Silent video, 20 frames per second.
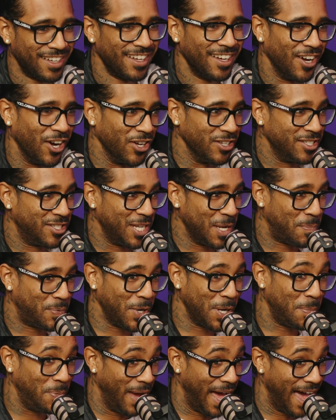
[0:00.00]
unzip
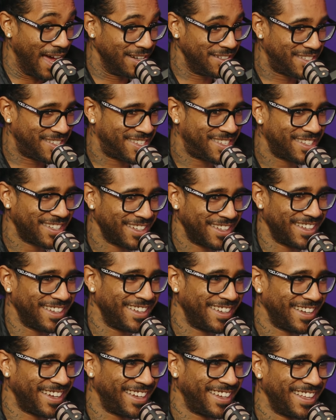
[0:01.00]
your pants.
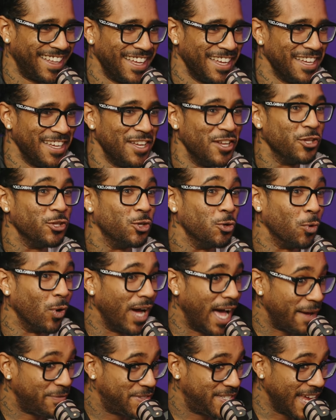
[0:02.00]
you will
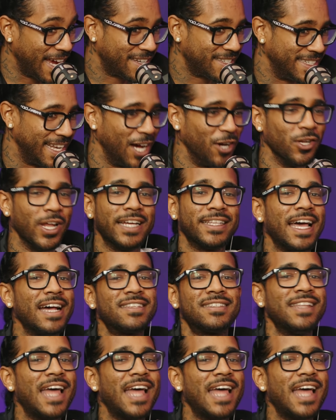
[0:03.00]
have sex now. Like that's not